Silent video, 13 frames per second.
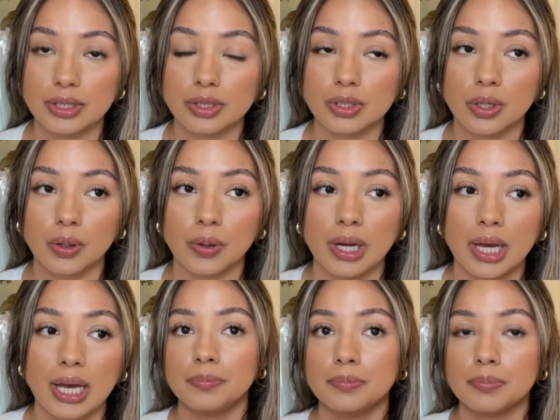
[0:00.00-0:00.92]
So
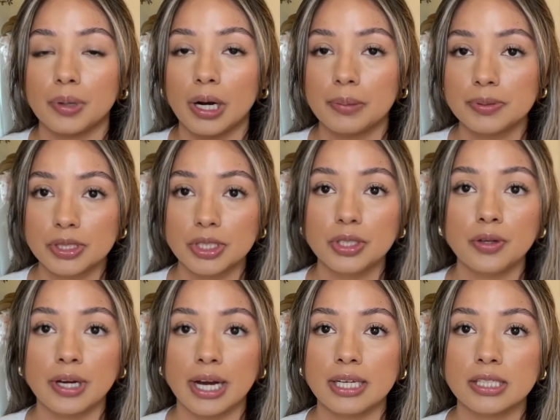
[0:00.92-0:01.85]
props to you
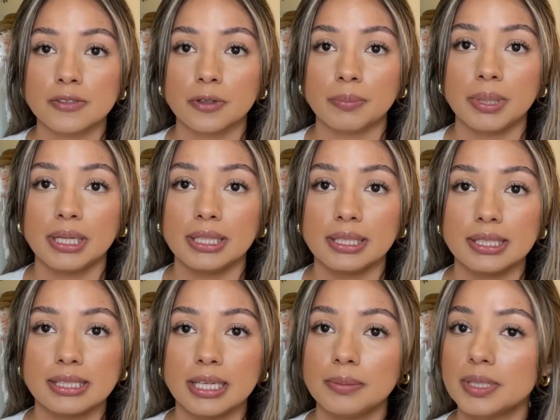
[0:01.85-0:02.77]
guys for making the
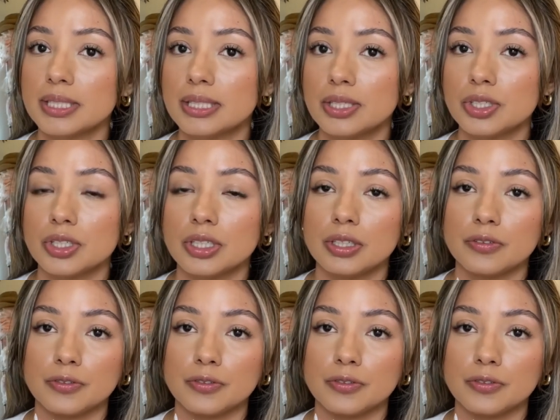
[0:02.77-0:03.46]
same decision,